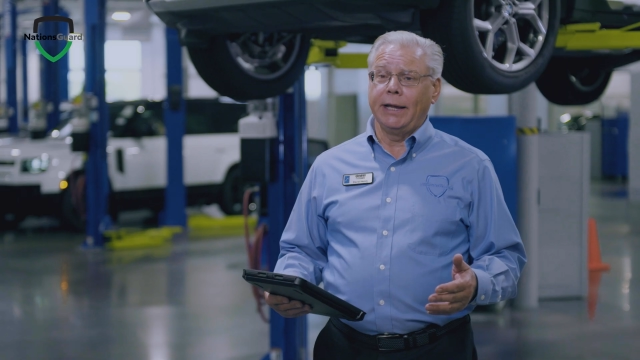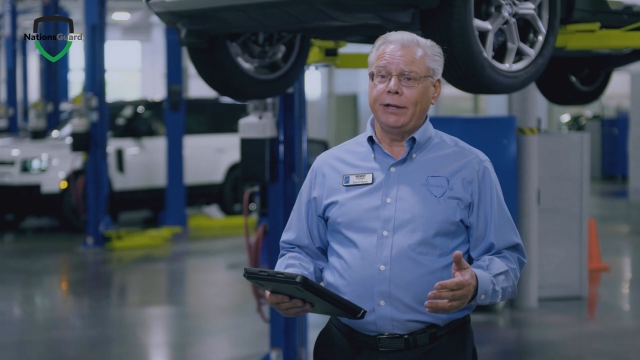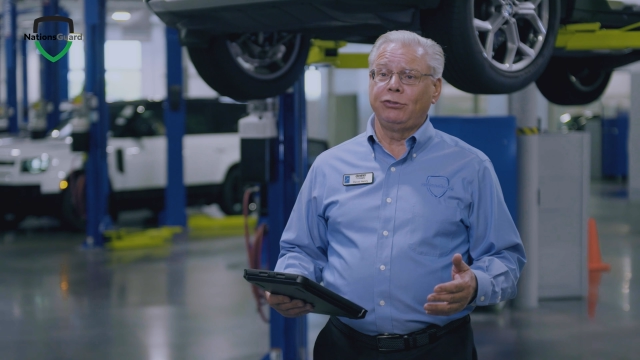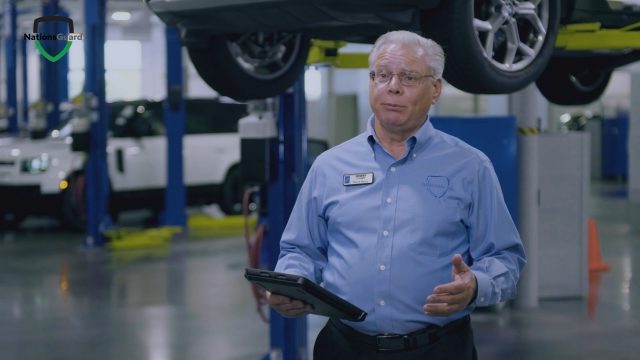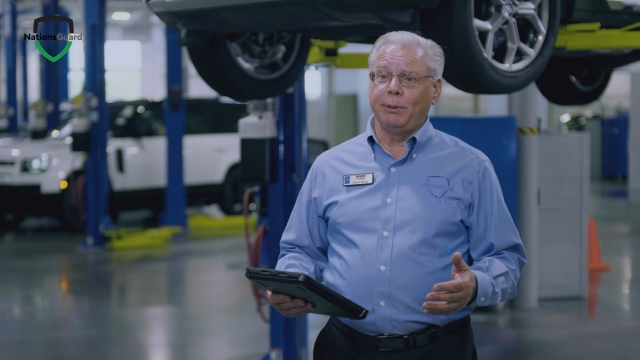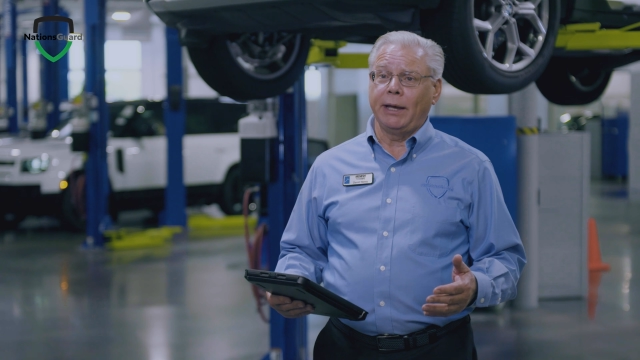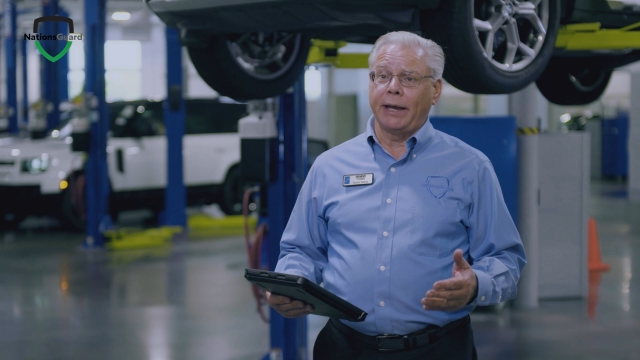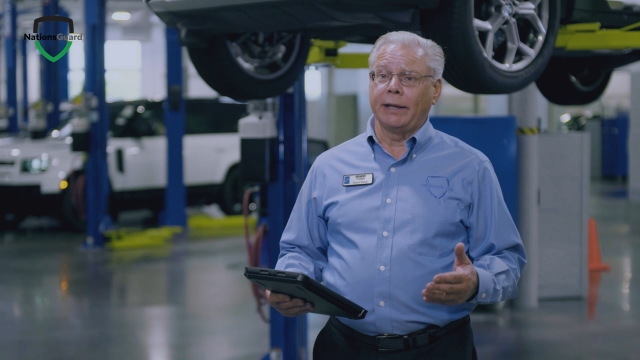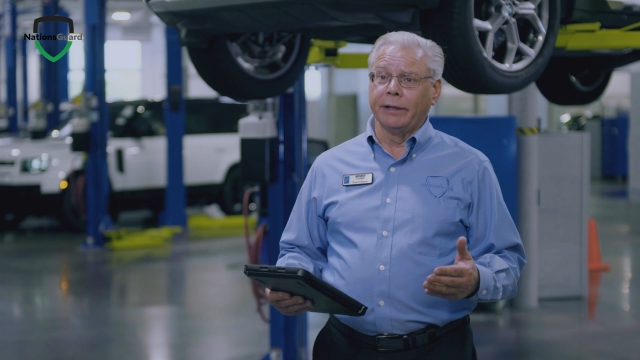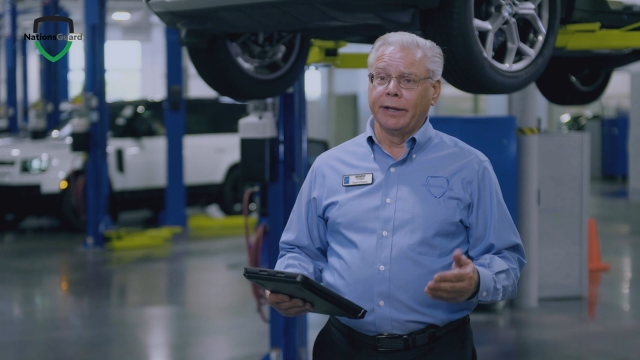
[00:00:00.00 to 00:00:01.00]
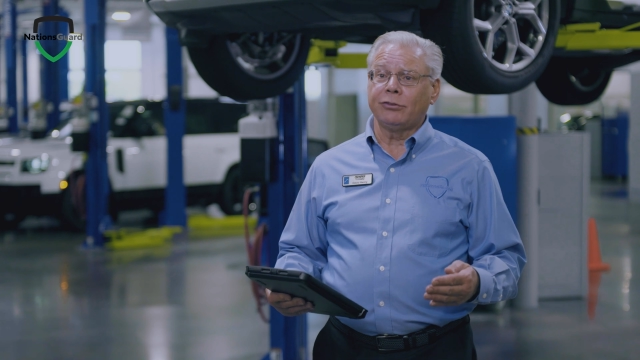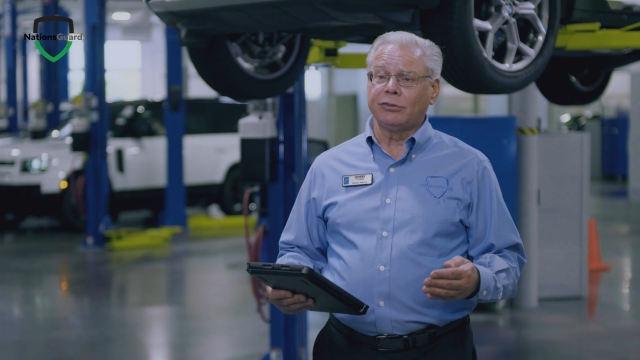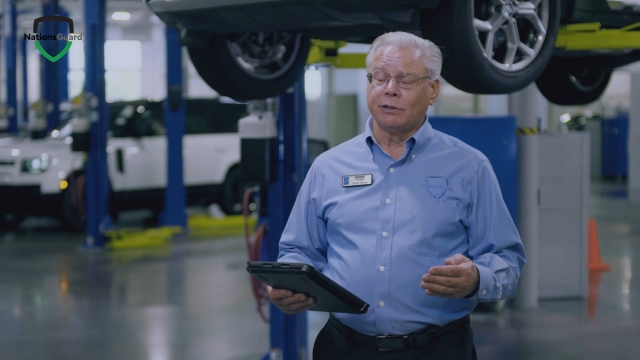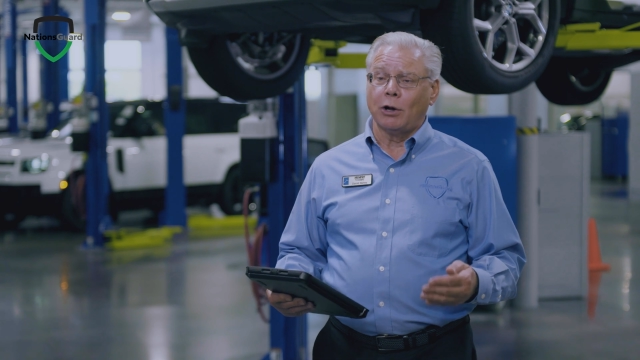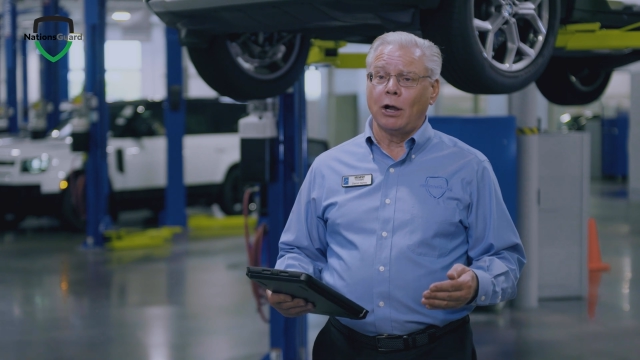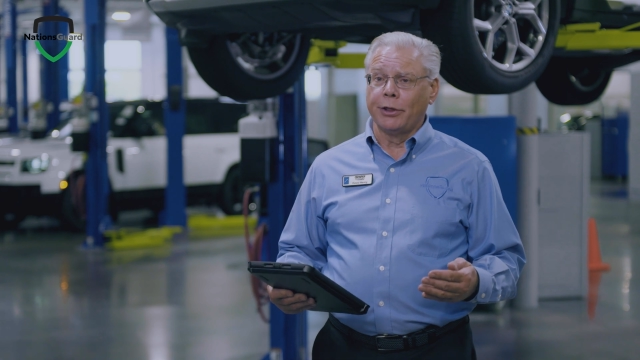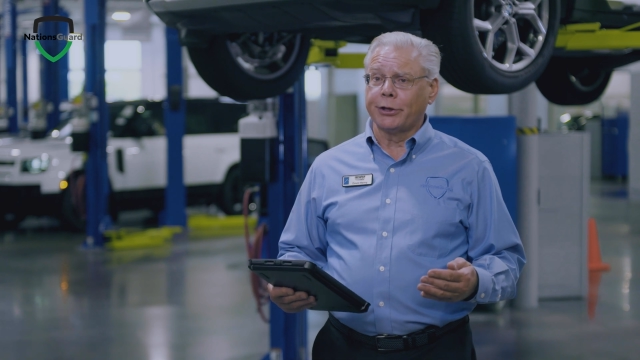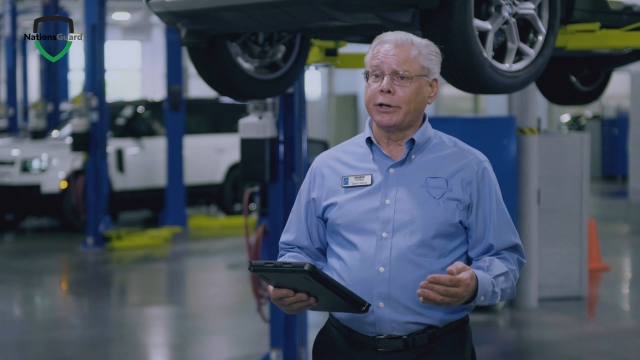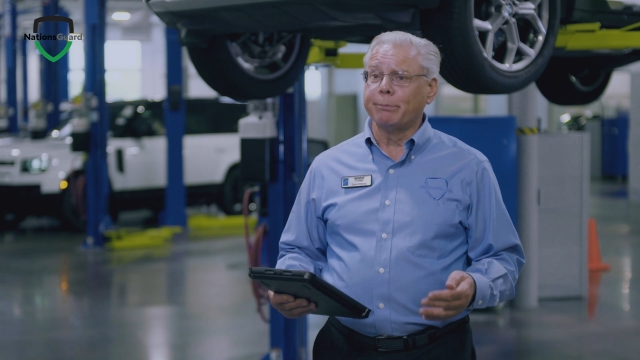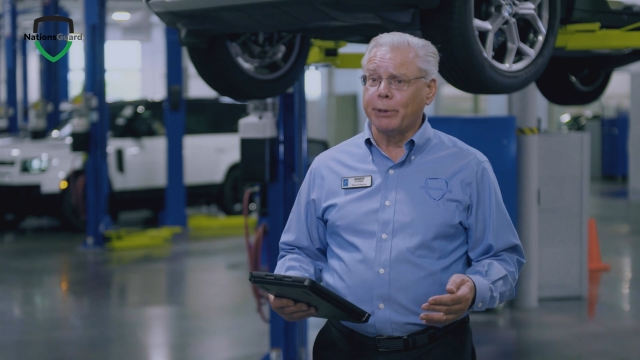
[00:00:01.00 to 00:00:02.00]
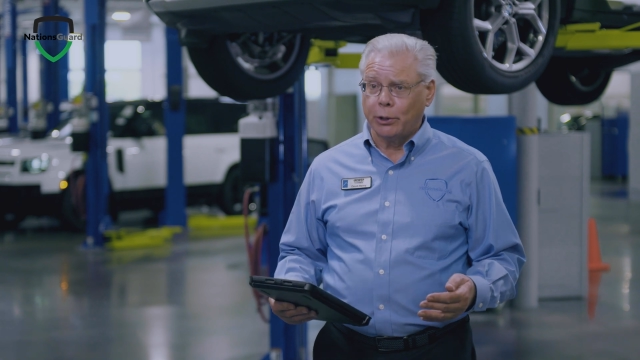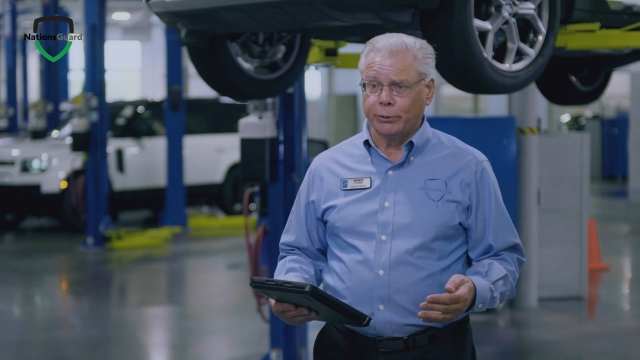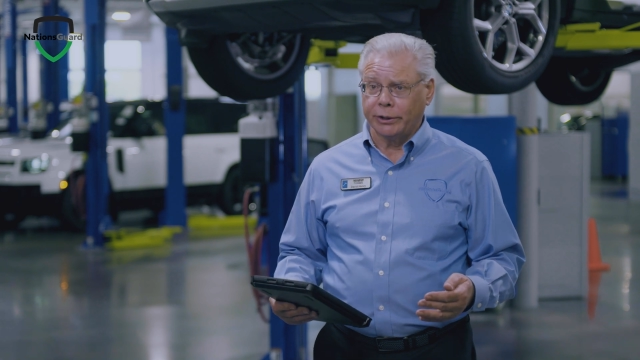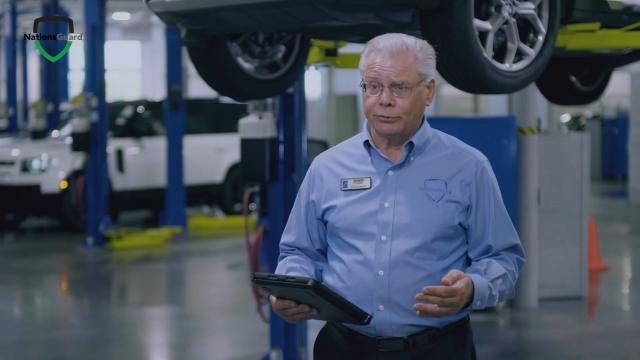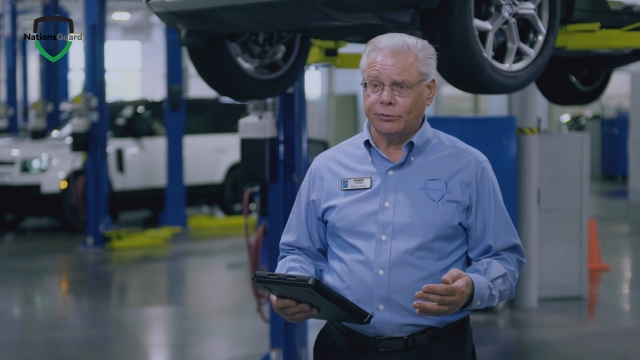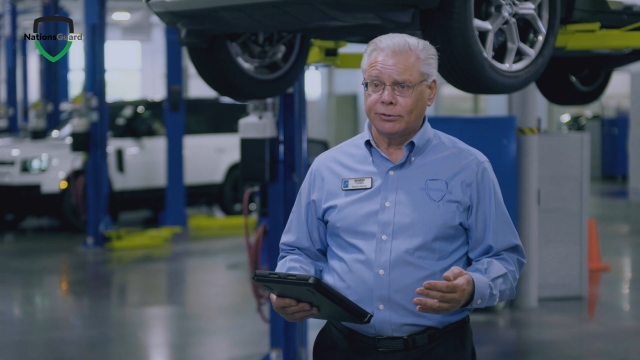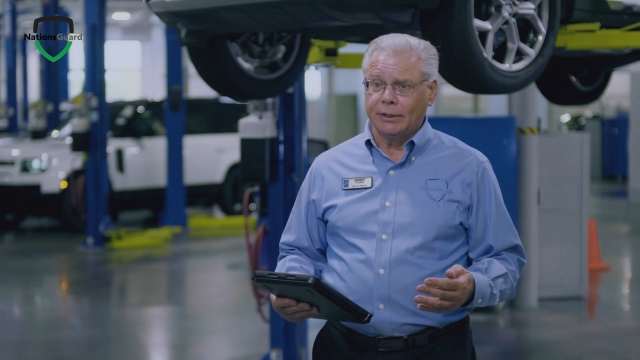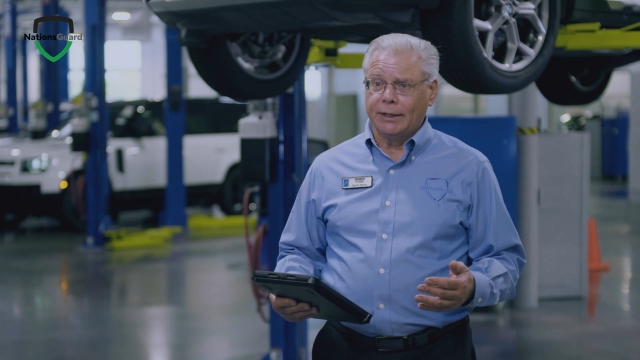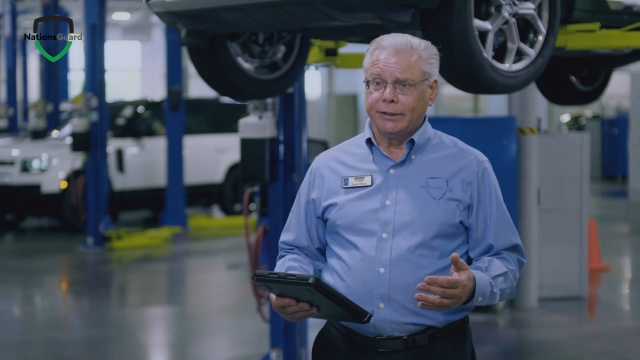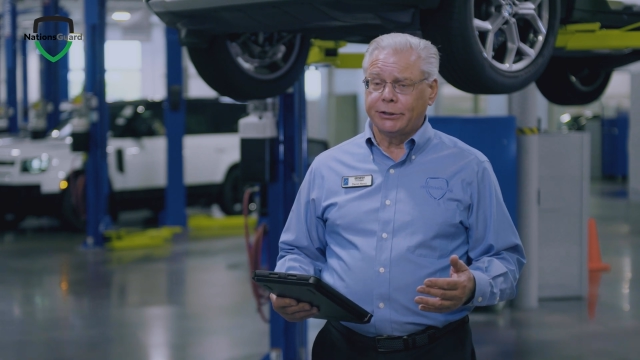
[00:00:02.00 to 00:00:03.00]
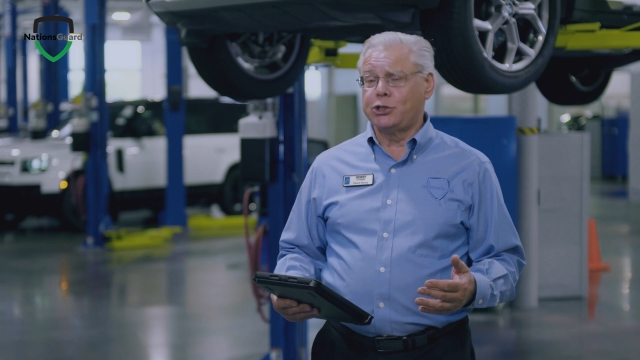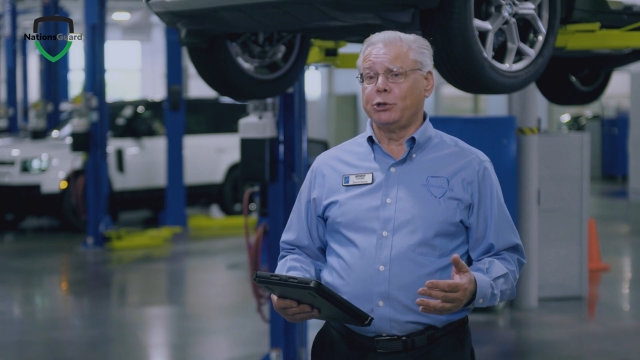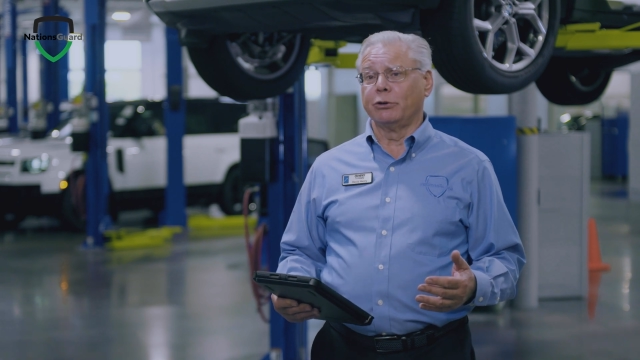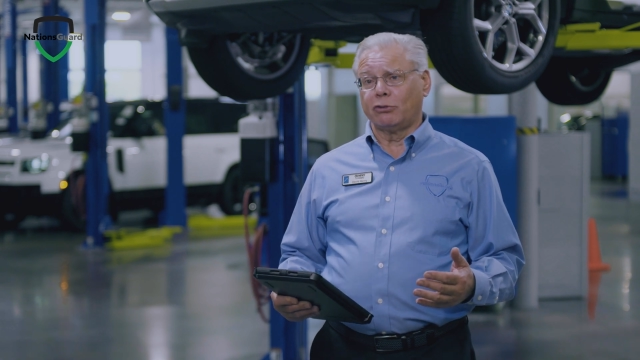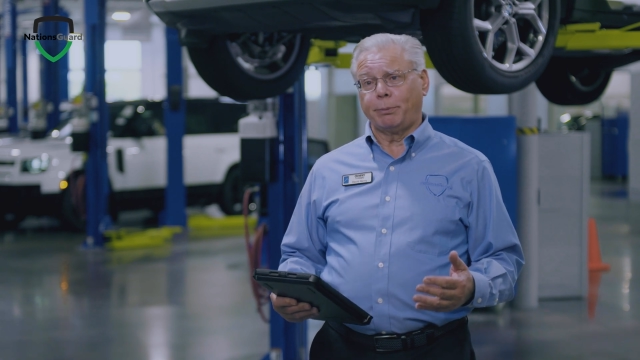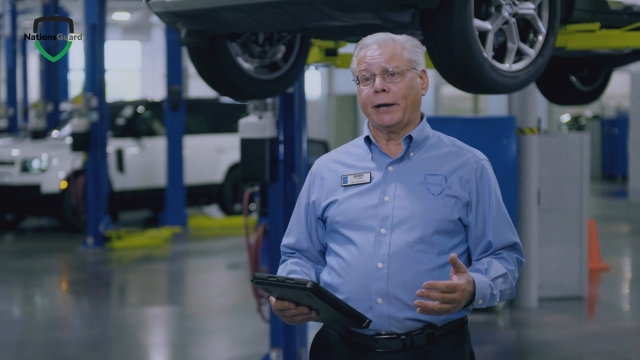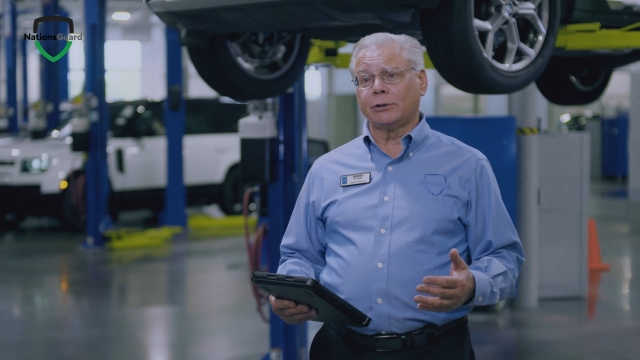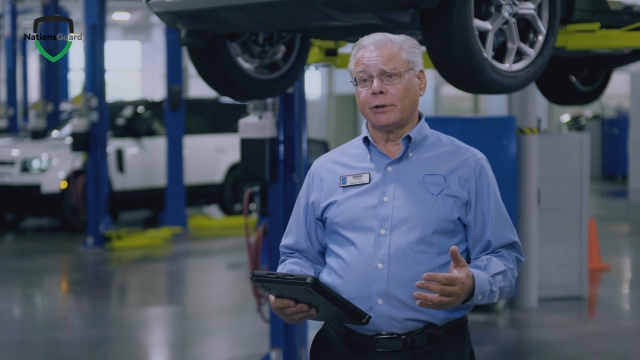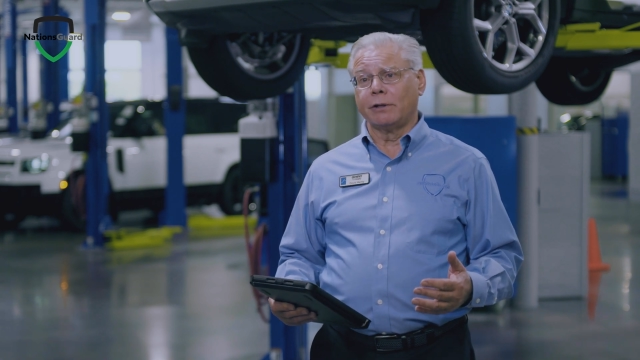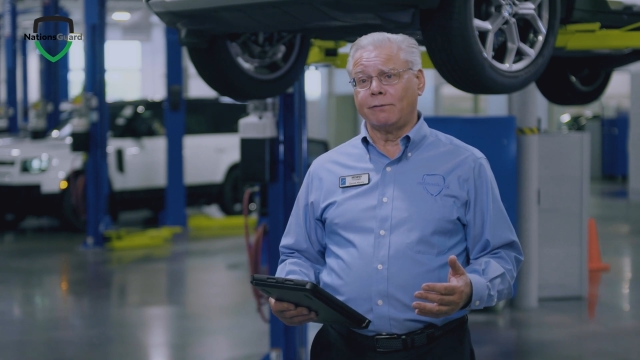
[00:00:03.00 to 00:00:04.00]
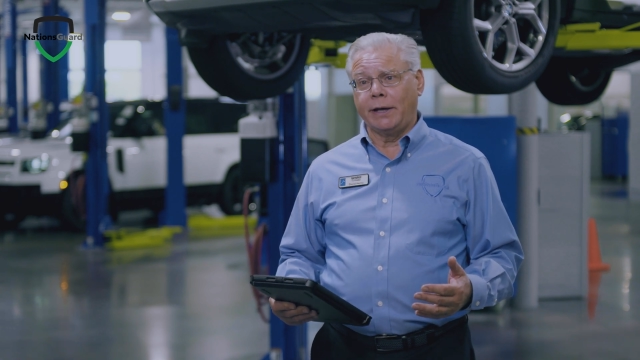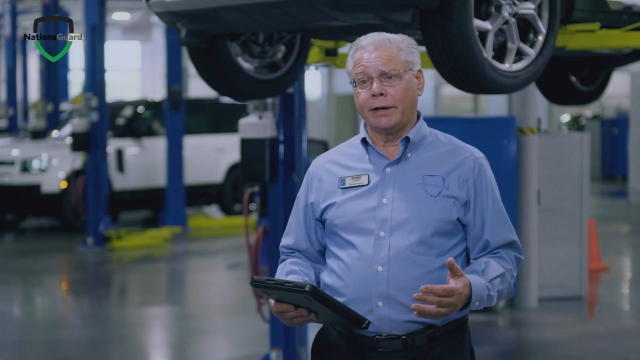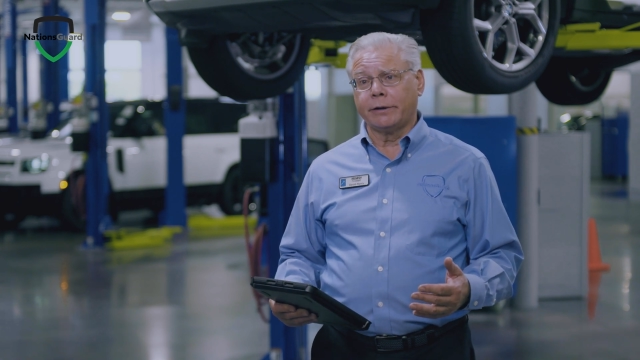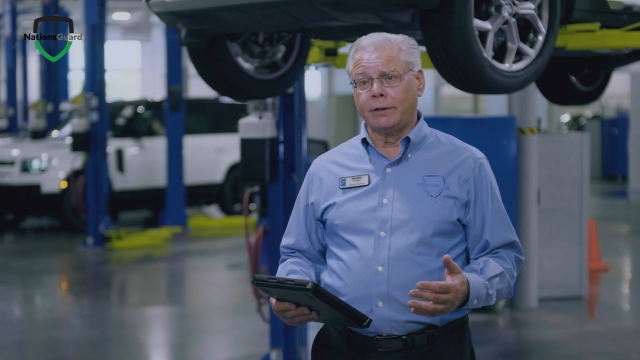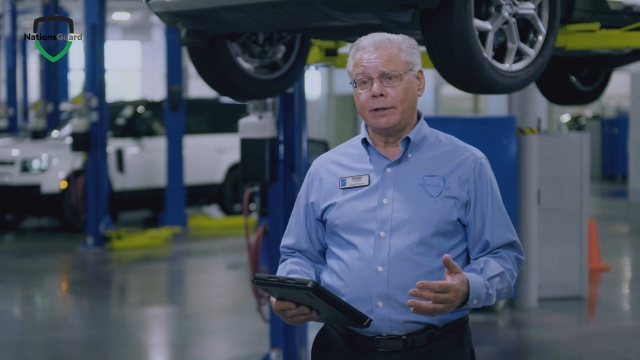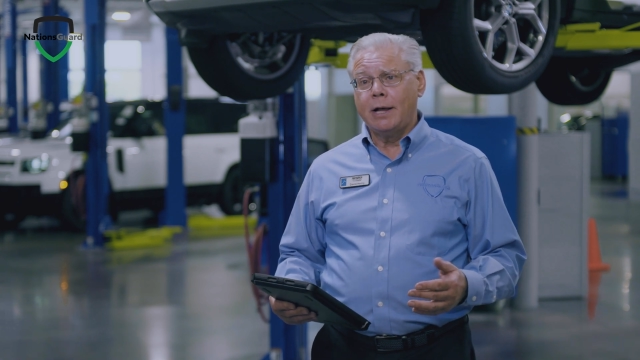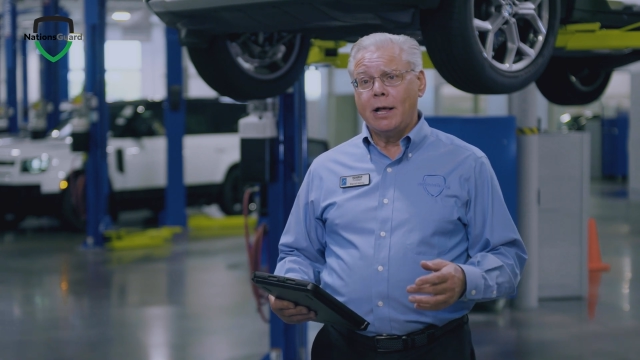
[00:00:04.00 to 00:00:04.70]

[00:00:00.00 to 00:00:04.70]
needs to be a list of all of the components that you inspect on the vehicle,